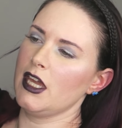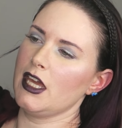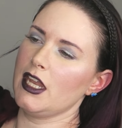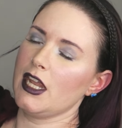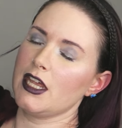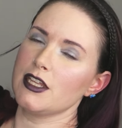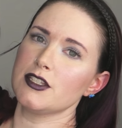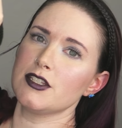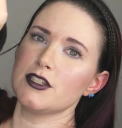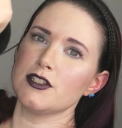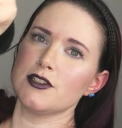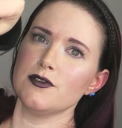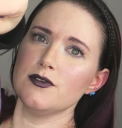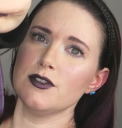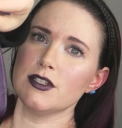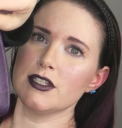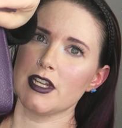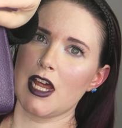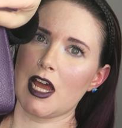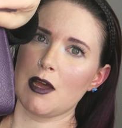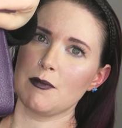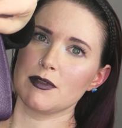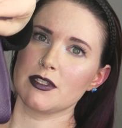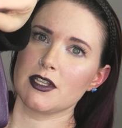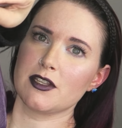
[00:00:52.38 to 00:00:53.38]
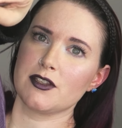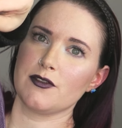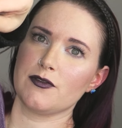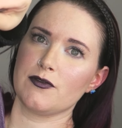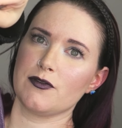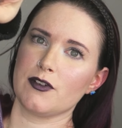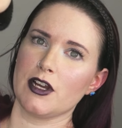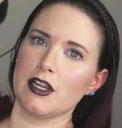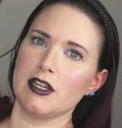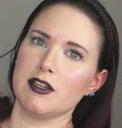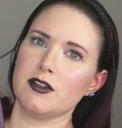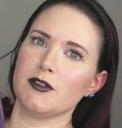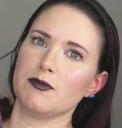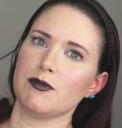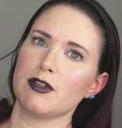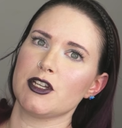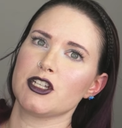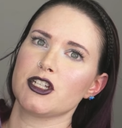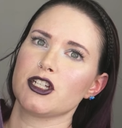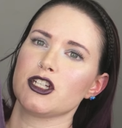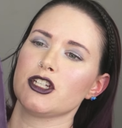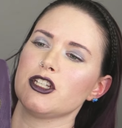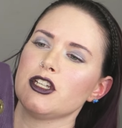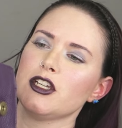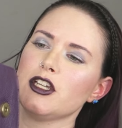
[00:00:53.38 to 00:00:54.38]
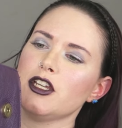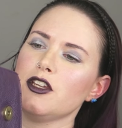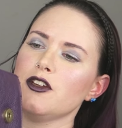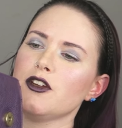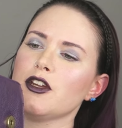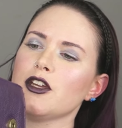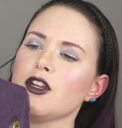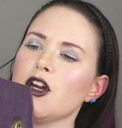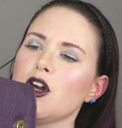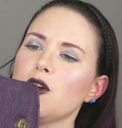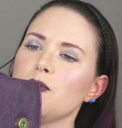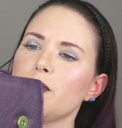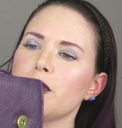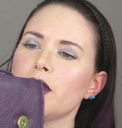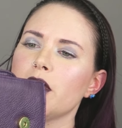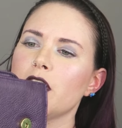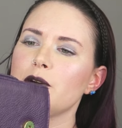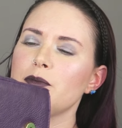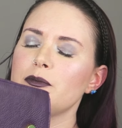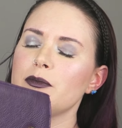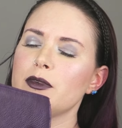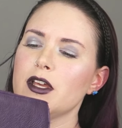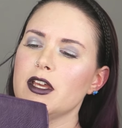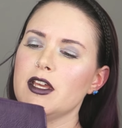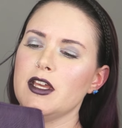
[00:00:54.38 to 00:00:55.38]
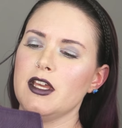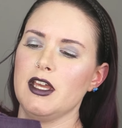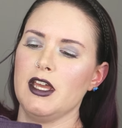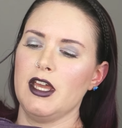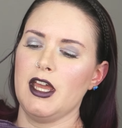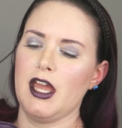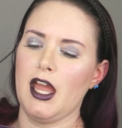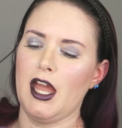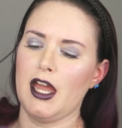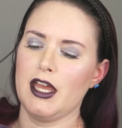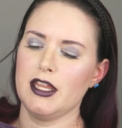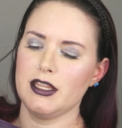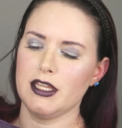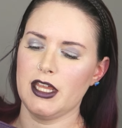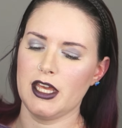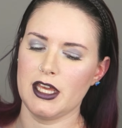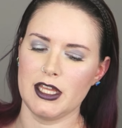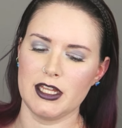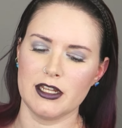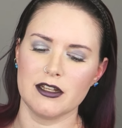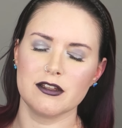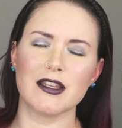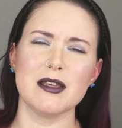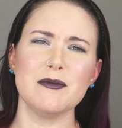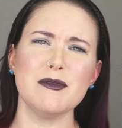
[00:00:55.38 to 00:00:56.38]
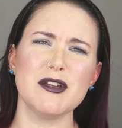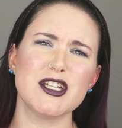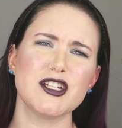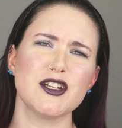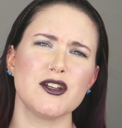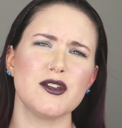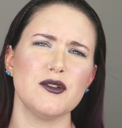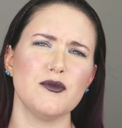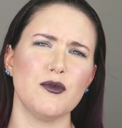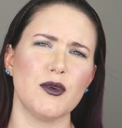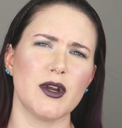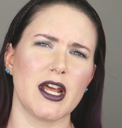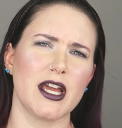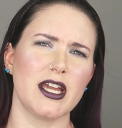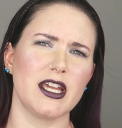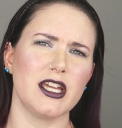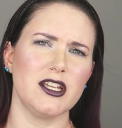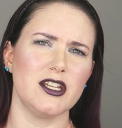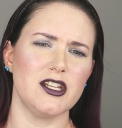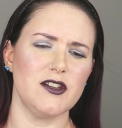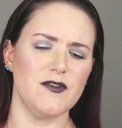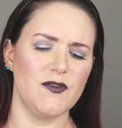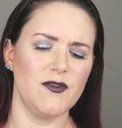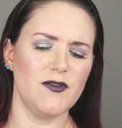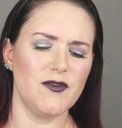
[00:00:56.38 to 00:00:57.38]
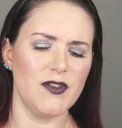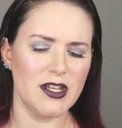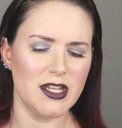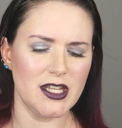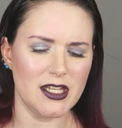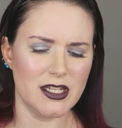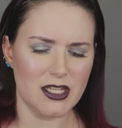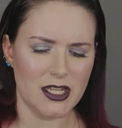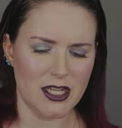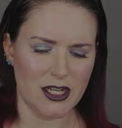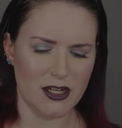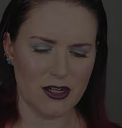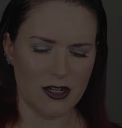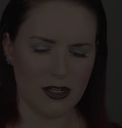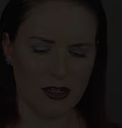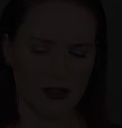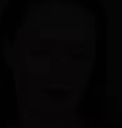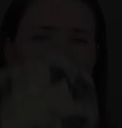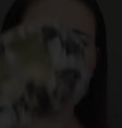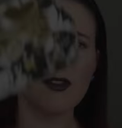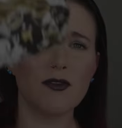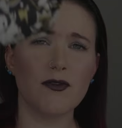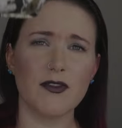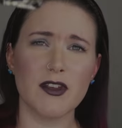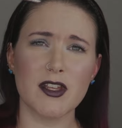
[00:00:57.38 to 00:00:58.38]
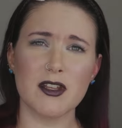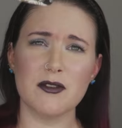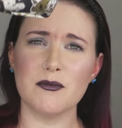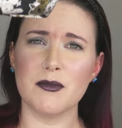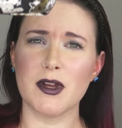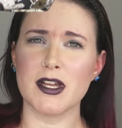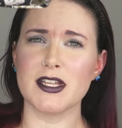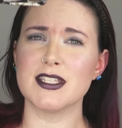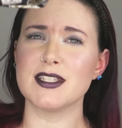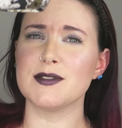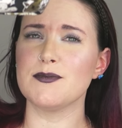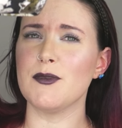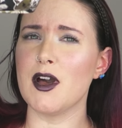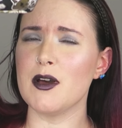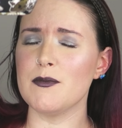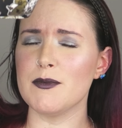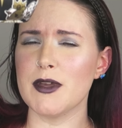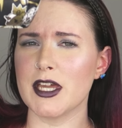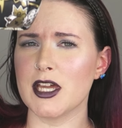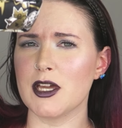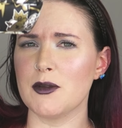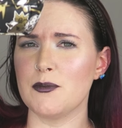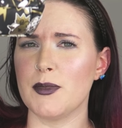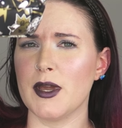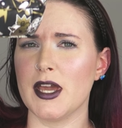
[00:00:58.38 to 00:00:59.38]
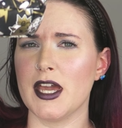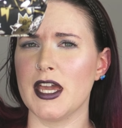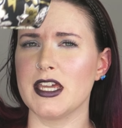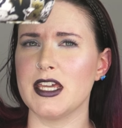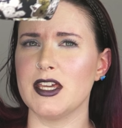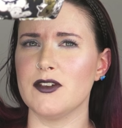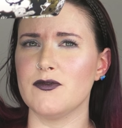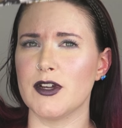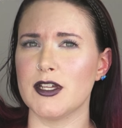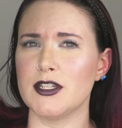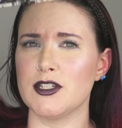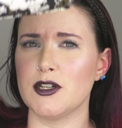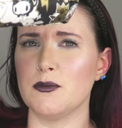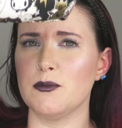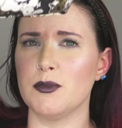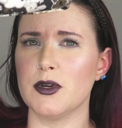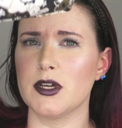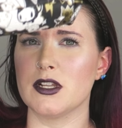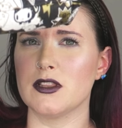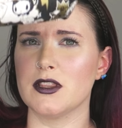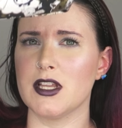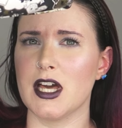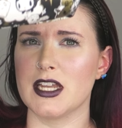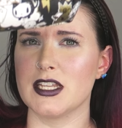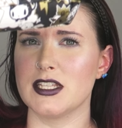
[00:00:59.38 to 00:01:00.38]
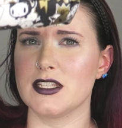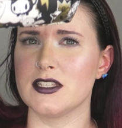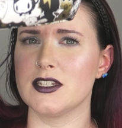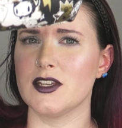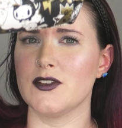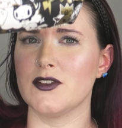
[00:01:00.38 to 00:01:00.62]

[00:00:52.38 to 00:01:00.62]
It has two snaps on the front, which you can open up. And then let me show you what I can fit in here. So I can fit my small makeup bag if I don't put a lot of